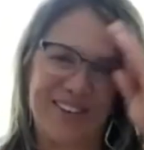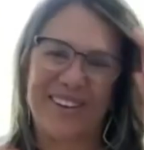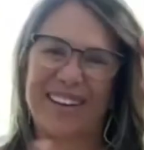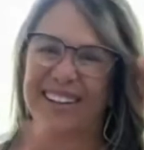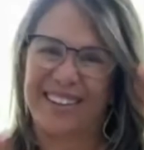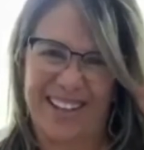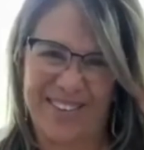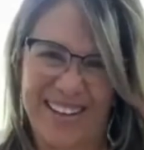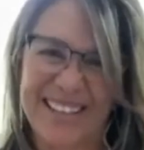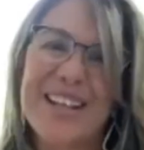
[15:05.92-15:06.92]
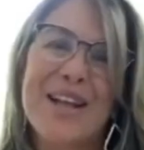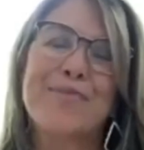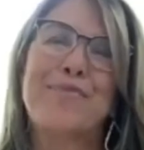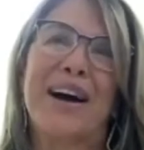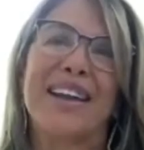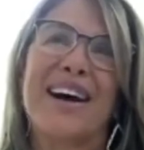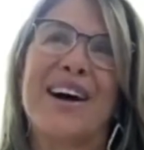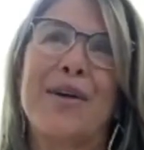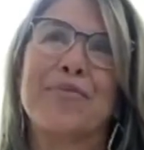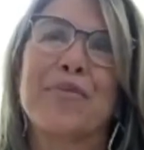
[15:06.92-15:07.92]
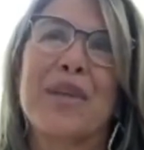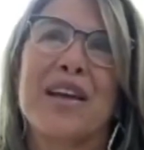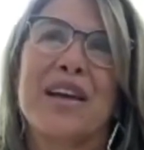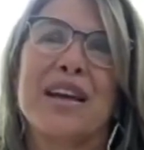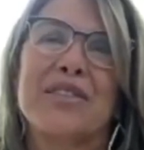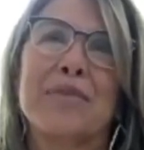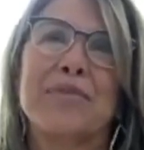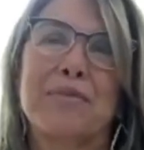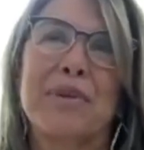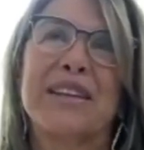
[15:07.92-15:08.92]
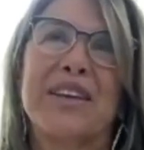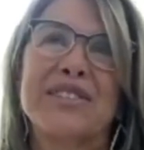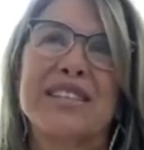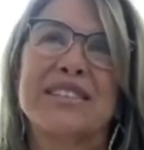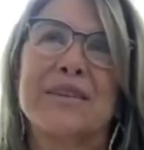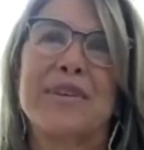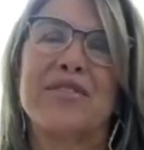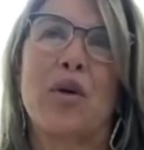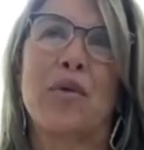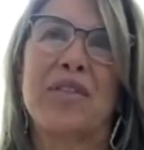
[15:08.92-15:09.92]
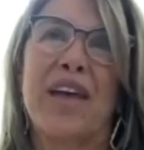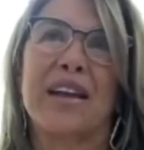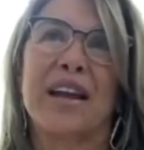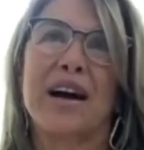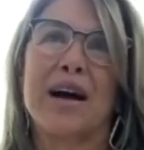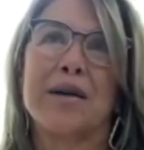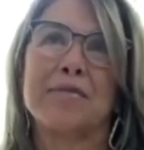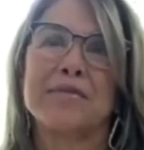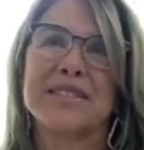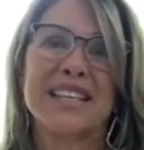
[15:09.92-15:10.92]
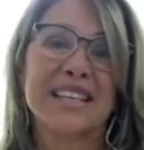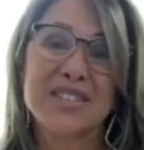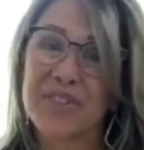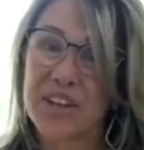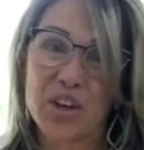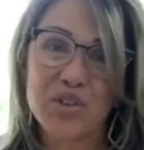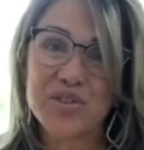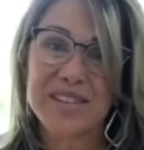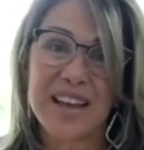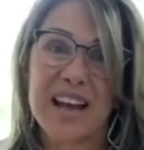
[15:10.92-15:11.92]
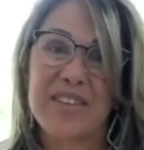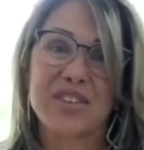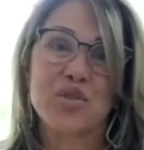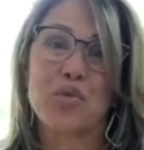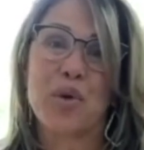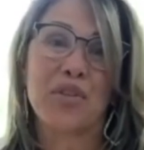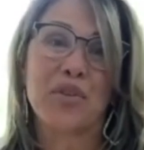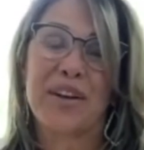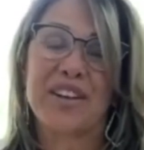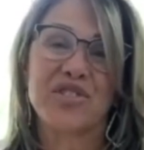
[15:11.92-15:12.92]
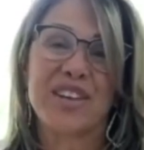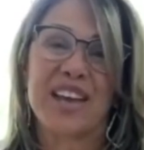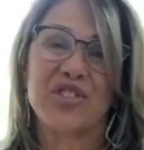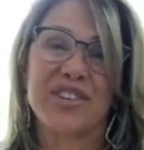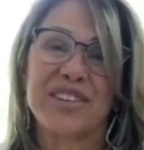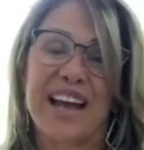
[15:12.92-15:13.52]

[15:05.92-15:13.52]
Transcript: you're going to love it. But um, the, the belief system and knowing that uh, six figures, I have a 12th grade education.